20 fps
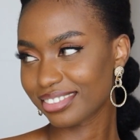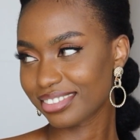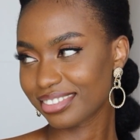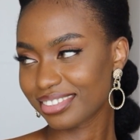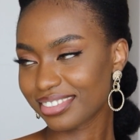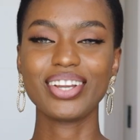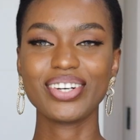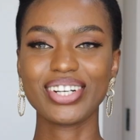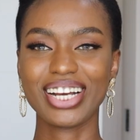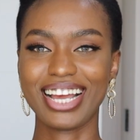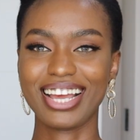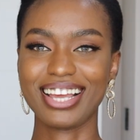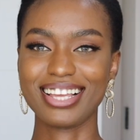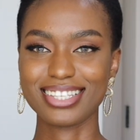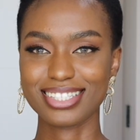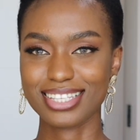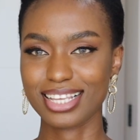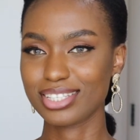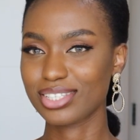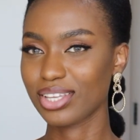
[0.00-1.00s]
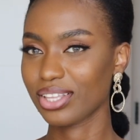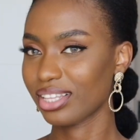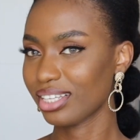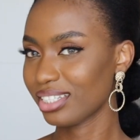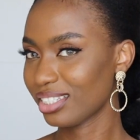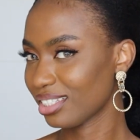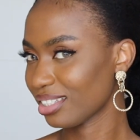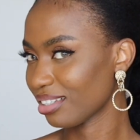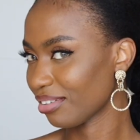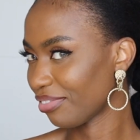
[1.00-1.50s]
Hello guys, so
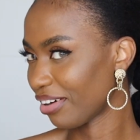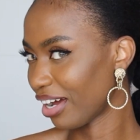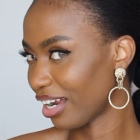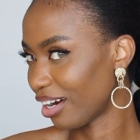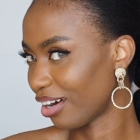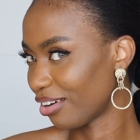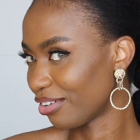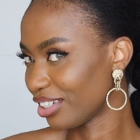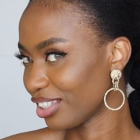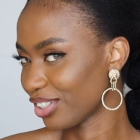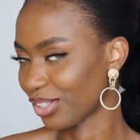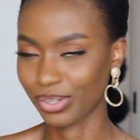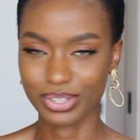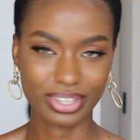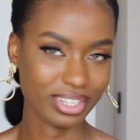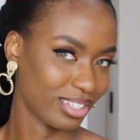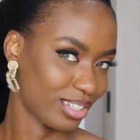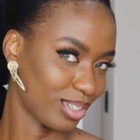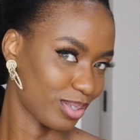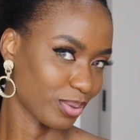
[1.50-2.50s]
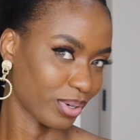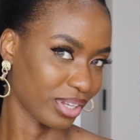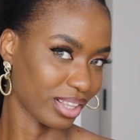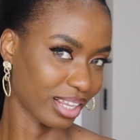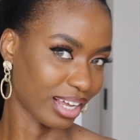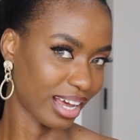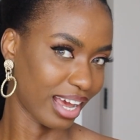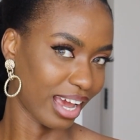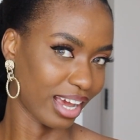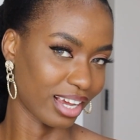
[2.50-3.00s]
this is the final result. This is what
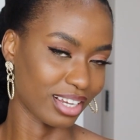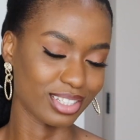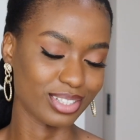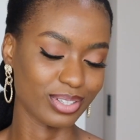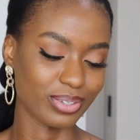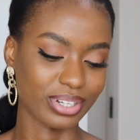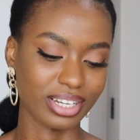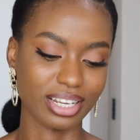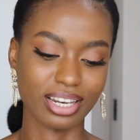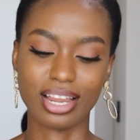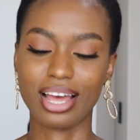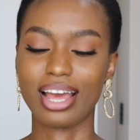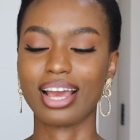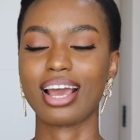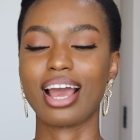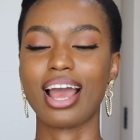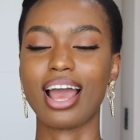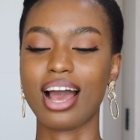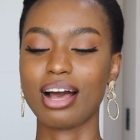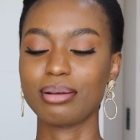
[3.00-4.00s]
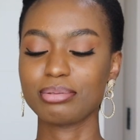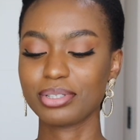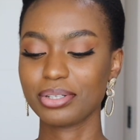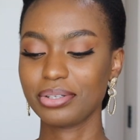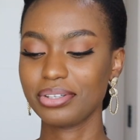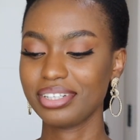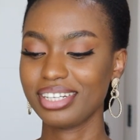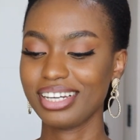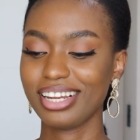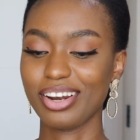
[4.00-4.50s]
the hair is looking like. I
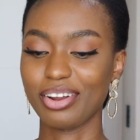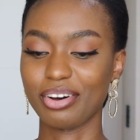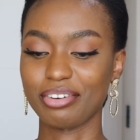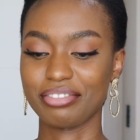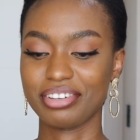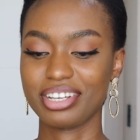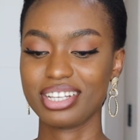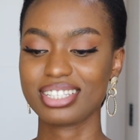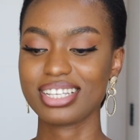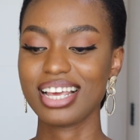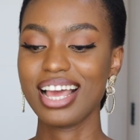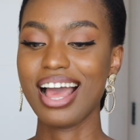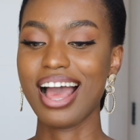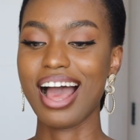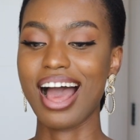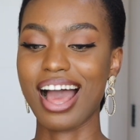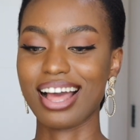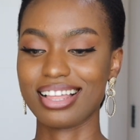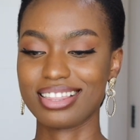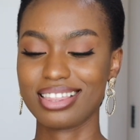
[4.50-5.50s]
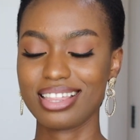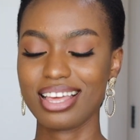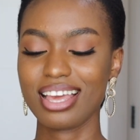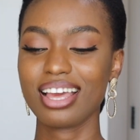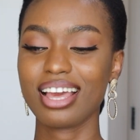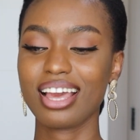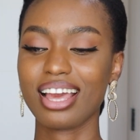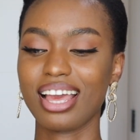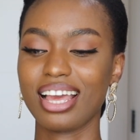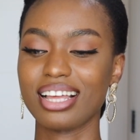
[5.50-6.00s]
absolutely love it. I
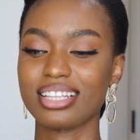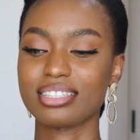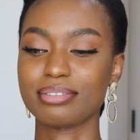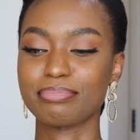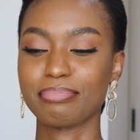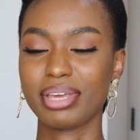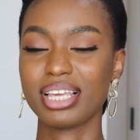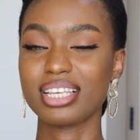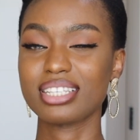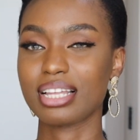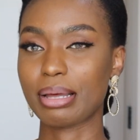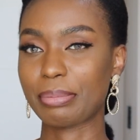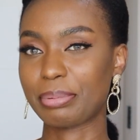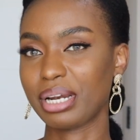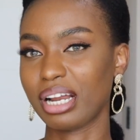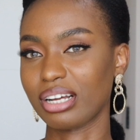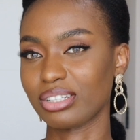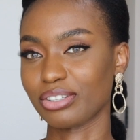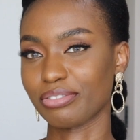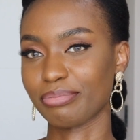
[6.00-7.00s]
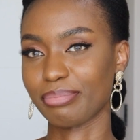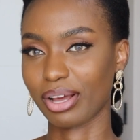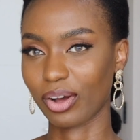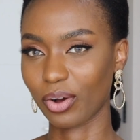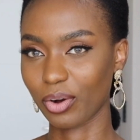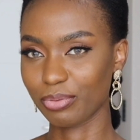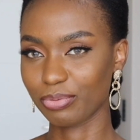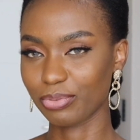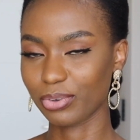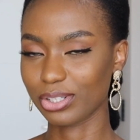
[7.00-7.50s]
think it's me stepping out of my
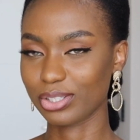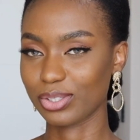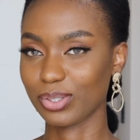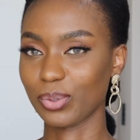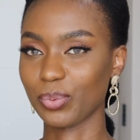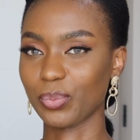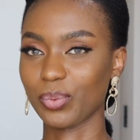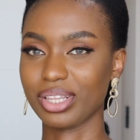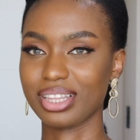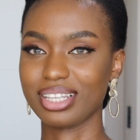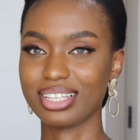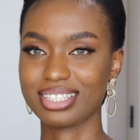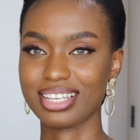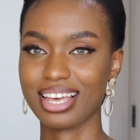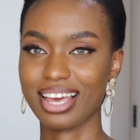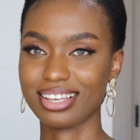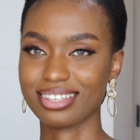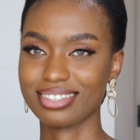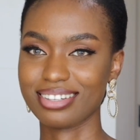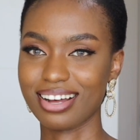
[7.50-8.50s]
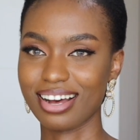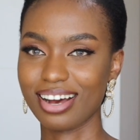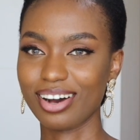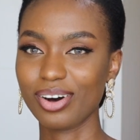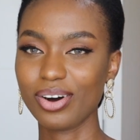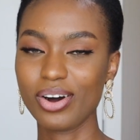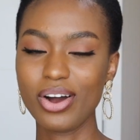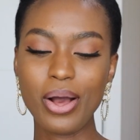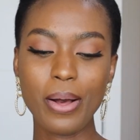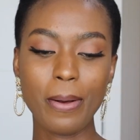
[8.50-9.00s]
comfort zone with this
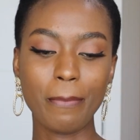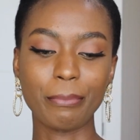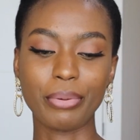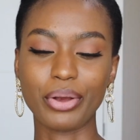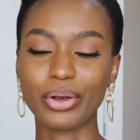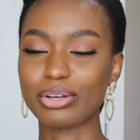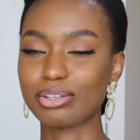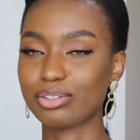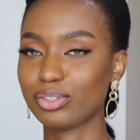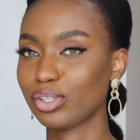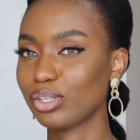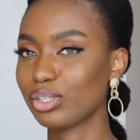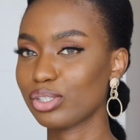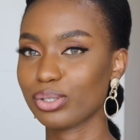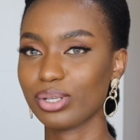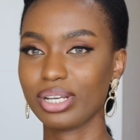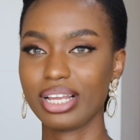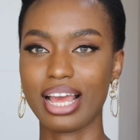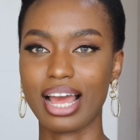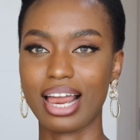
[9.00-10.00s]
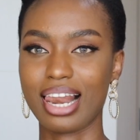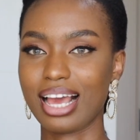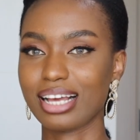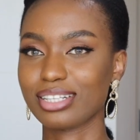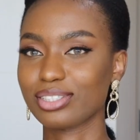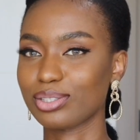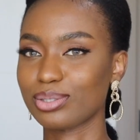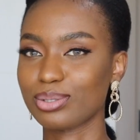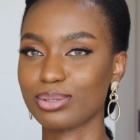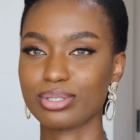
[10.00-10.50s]
hairstyle, because usually I
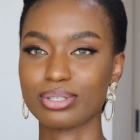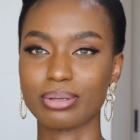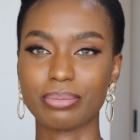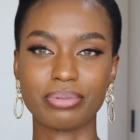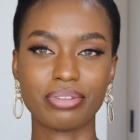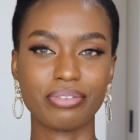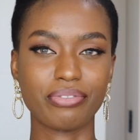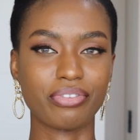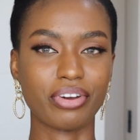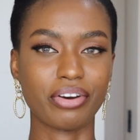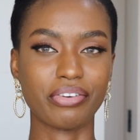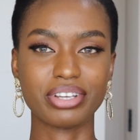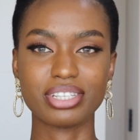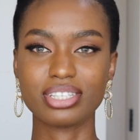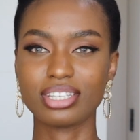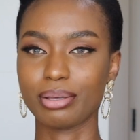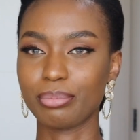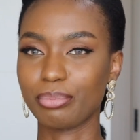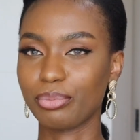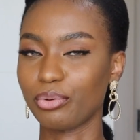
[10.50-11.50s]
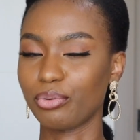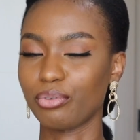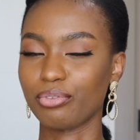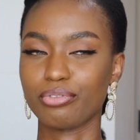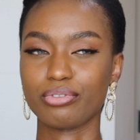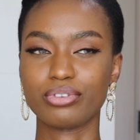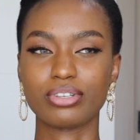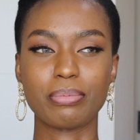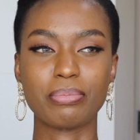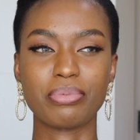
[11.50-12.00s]
like to do something very simple,
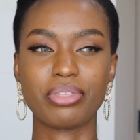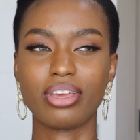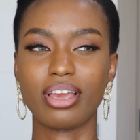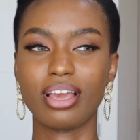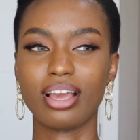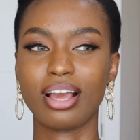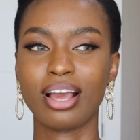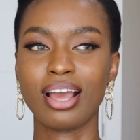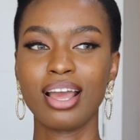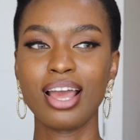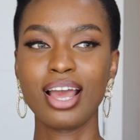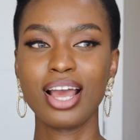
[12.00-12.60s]
something